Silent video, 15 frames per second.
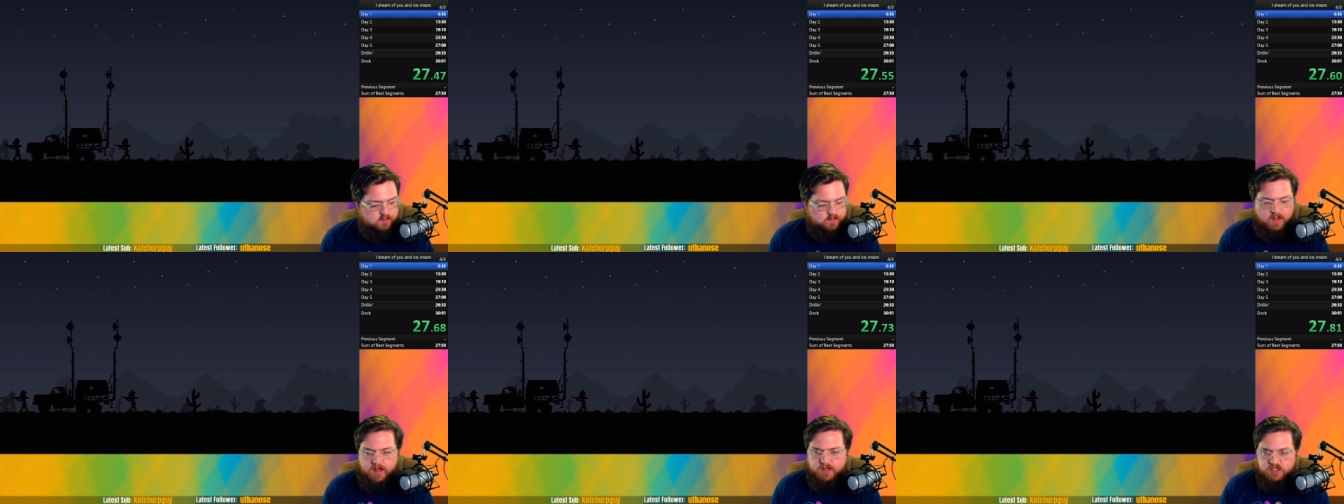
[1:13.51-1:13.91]

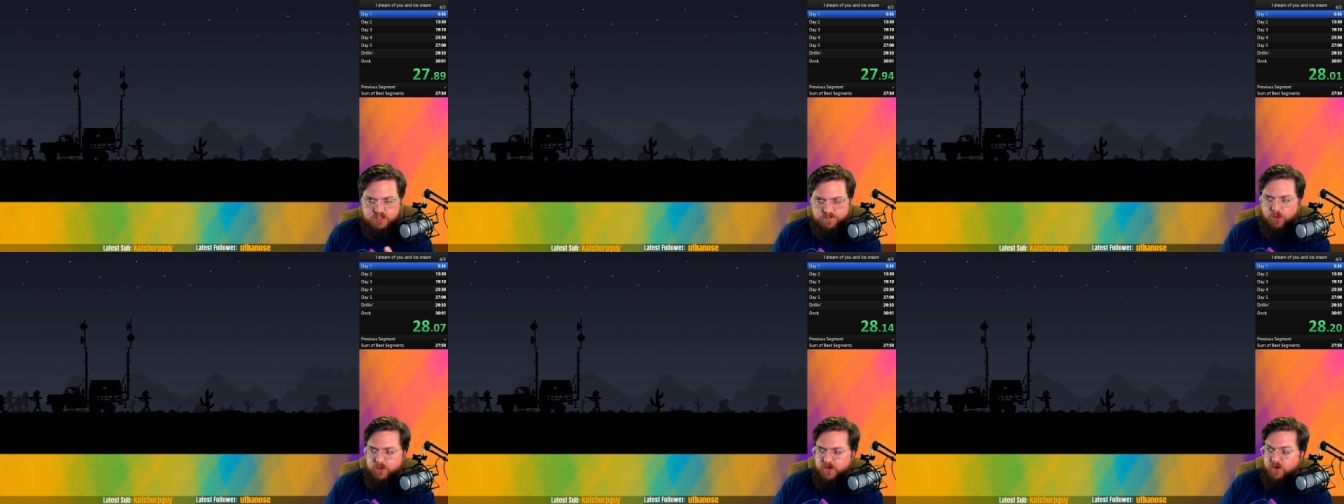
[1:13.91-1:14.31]
uh,
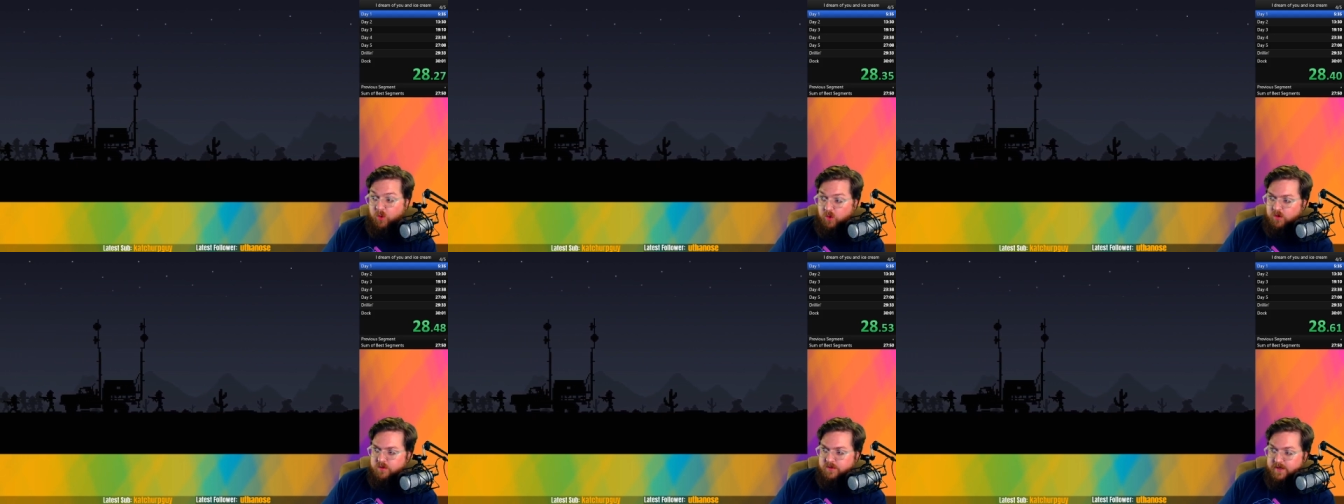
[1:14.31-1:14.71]
spoken
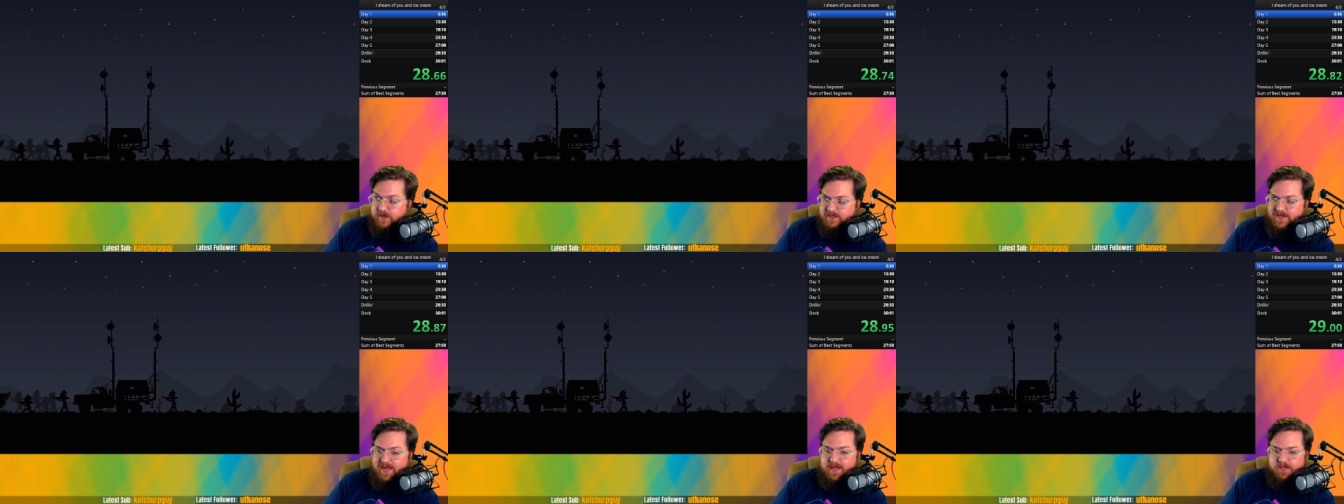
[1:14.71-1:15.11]
or in
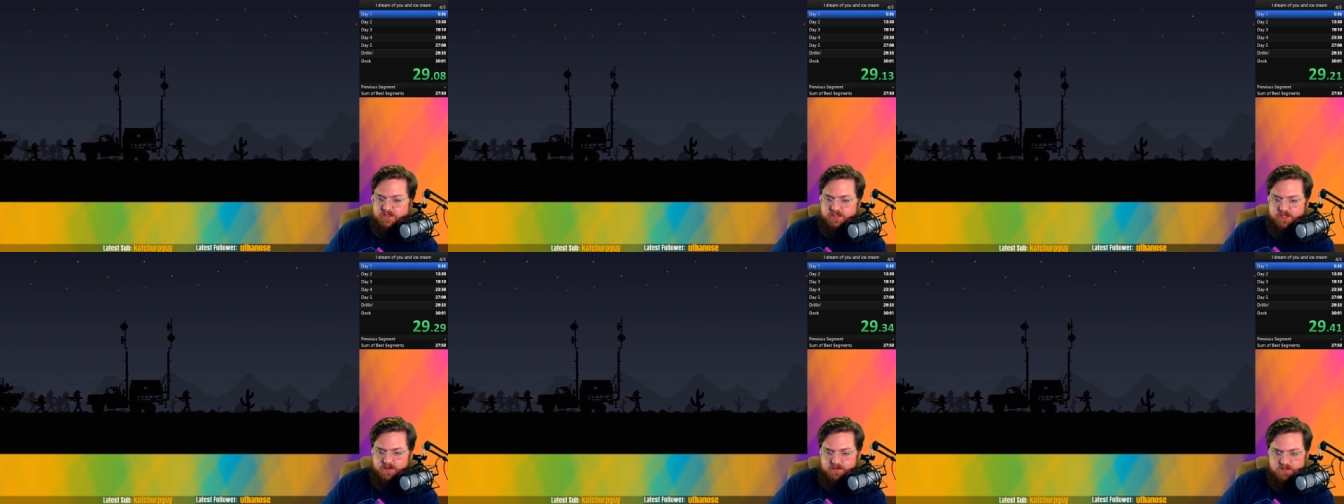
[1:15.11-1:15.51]

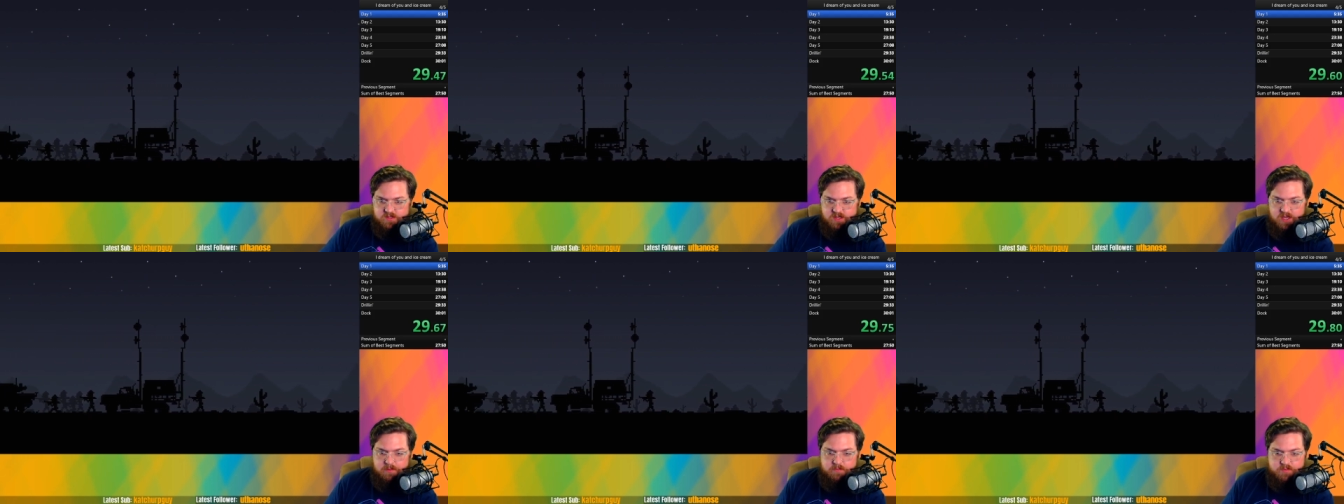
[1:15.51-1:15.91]
text in this
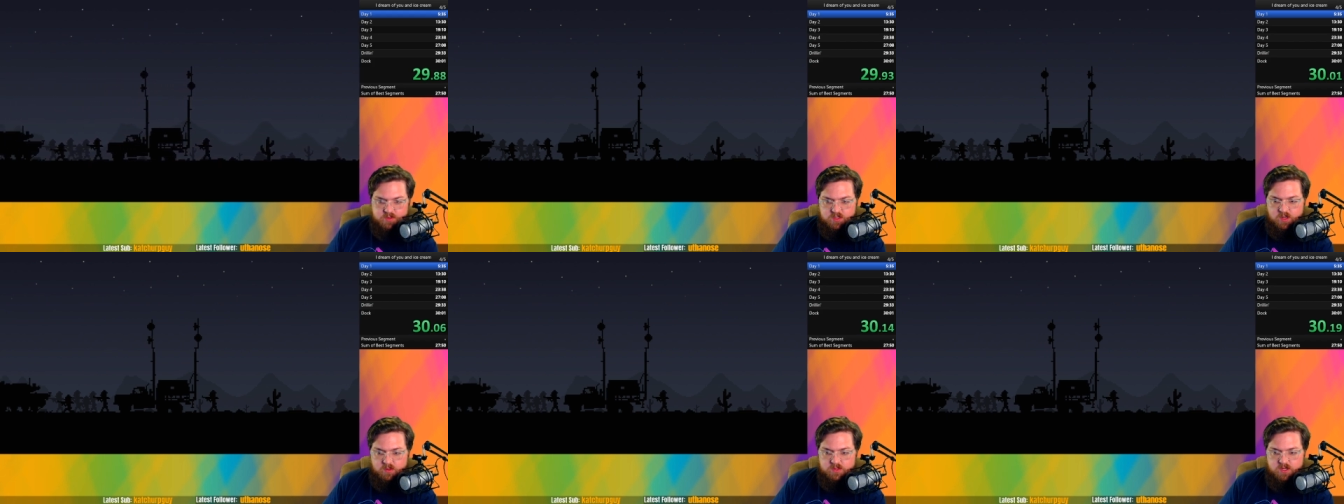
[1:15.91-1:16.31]
game.
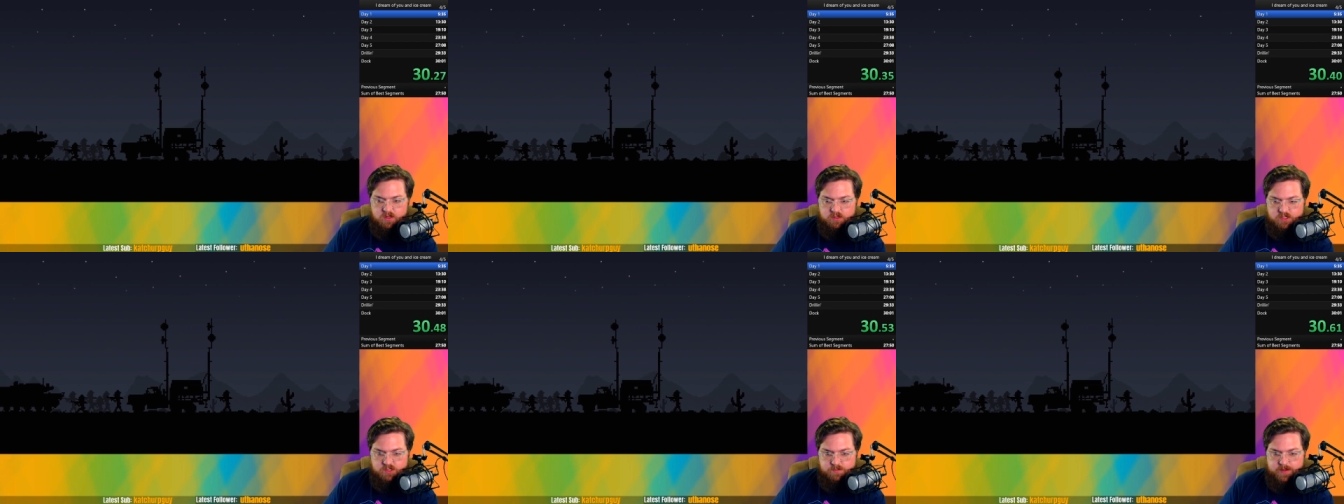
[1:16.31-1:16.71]
So it's all
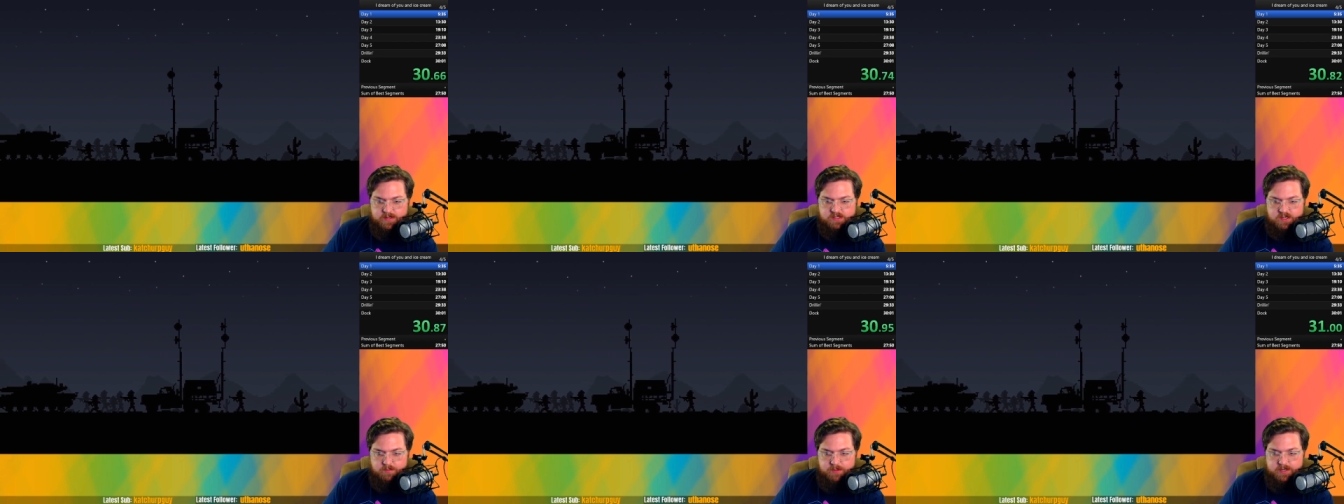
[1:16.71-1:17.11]
just
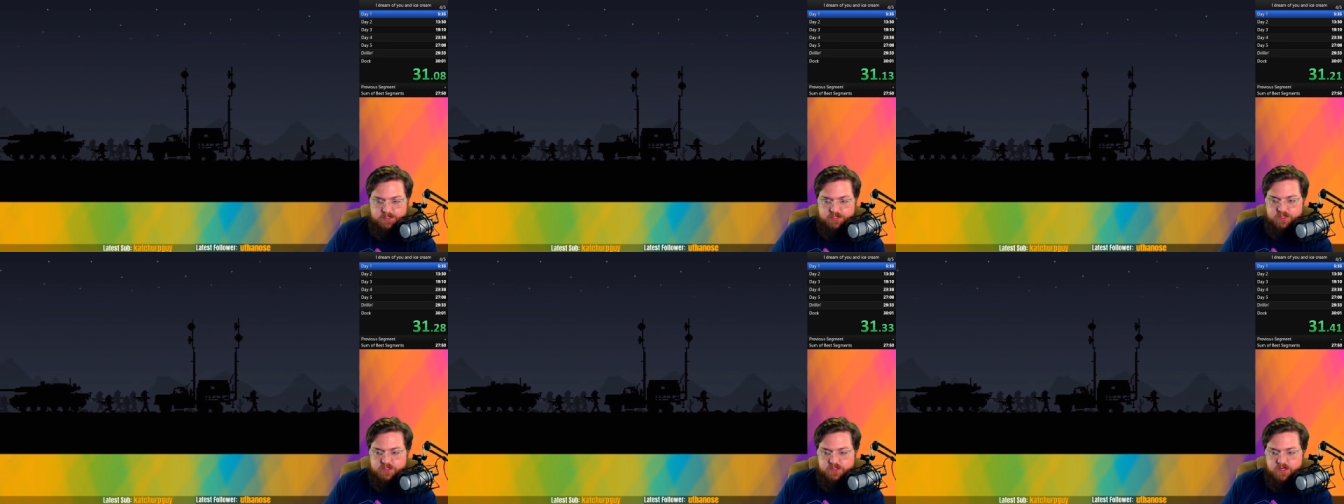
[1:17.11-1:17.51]
based on
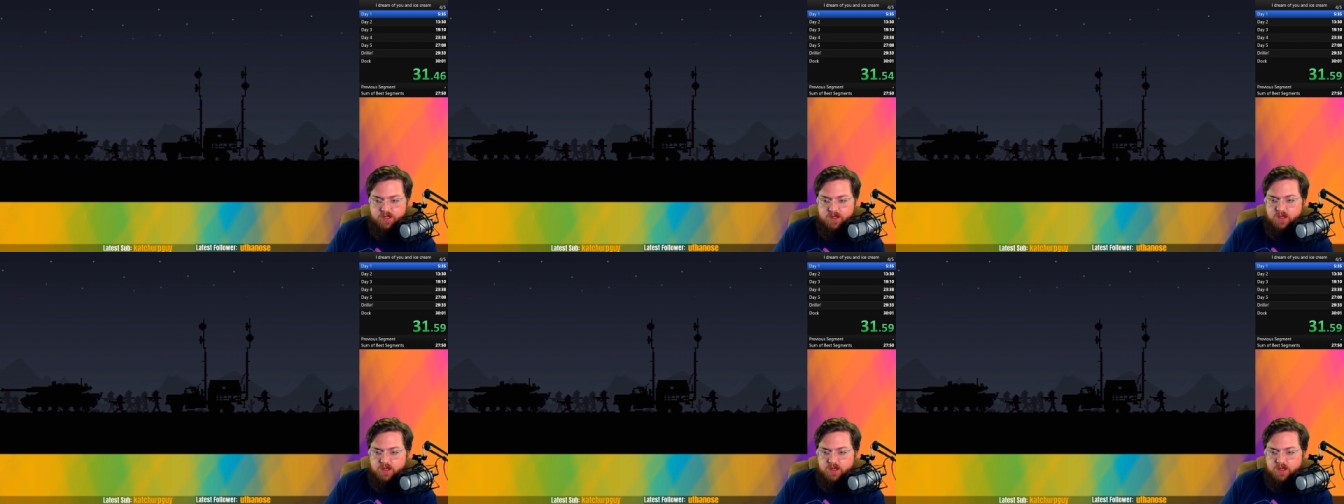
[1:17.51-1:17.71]
pictures,